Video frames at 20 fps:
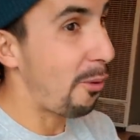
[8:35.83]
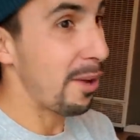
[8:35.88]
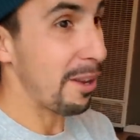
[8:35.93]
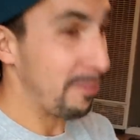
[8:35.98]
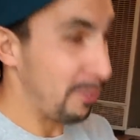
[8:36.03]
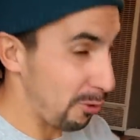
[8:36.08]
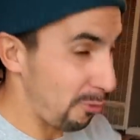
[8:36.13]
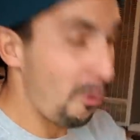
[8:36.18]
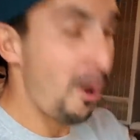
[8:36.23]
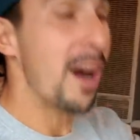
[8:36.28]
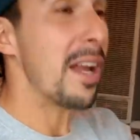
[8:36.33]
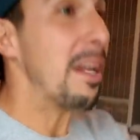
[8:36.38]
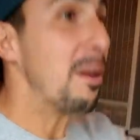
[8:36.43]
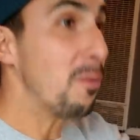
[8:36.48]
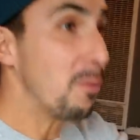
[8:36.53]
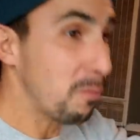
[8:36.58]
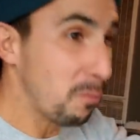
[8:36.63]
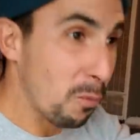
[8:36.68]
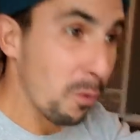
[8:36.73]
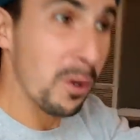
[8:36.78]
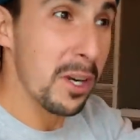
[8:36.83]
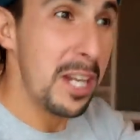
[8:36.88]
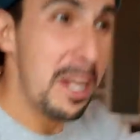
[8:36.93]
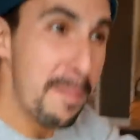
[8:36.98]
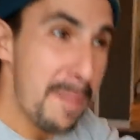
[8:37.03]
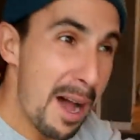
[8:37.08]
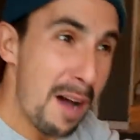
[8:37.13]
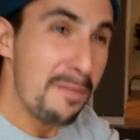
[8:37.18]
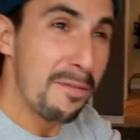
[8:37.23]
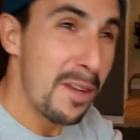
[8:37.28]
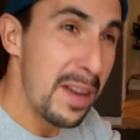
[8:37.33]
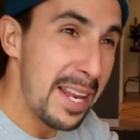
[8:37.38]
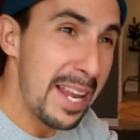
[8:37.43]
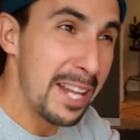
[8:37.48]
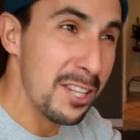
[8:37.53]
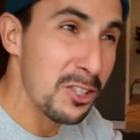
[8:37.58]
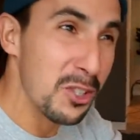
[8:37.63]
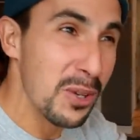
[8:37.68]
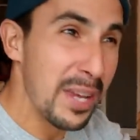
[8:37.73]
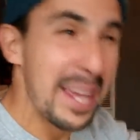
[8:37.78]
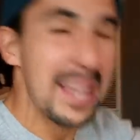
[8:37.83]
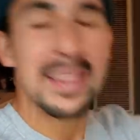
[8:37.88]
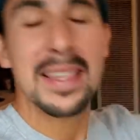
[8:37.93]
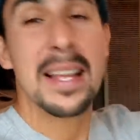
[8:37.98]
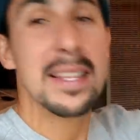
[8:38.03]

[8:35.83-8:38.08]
want if you want to worry about financial gain,